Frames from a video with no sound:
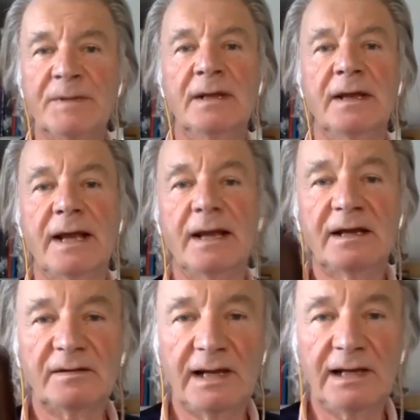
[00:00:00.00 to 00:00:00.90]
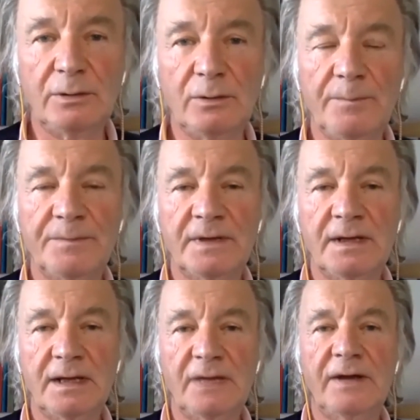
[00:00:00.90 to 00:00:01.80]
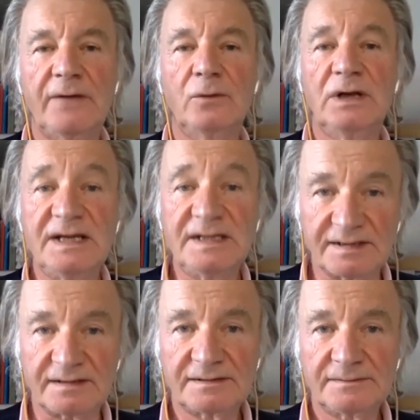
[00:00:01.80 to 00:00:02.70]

And I can tell you, if I would lease it,